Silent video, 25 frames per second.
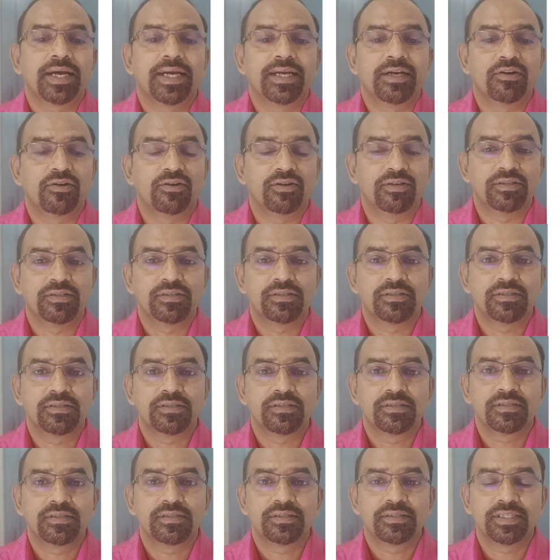address,
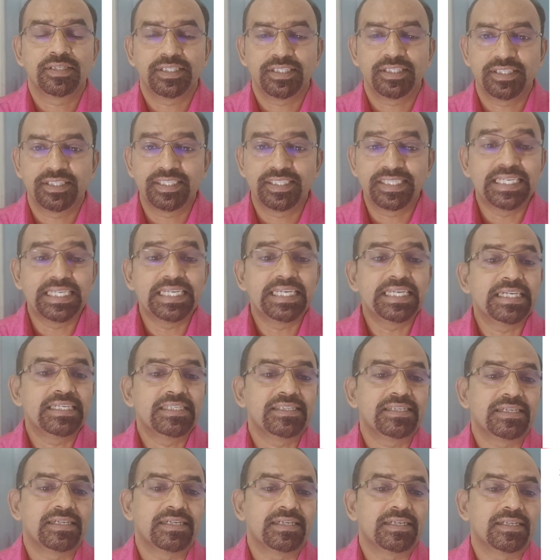that is
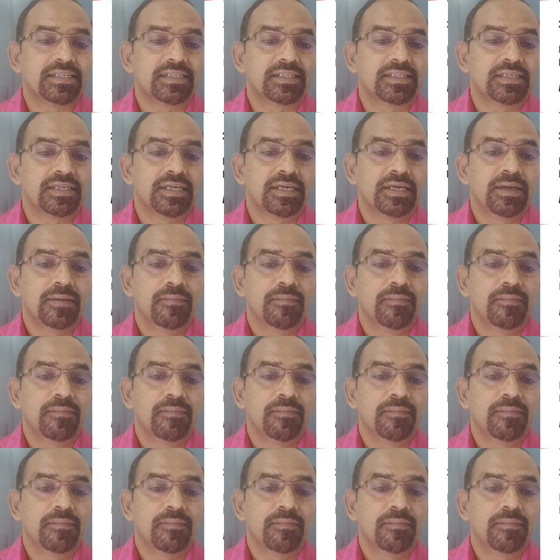sentence address,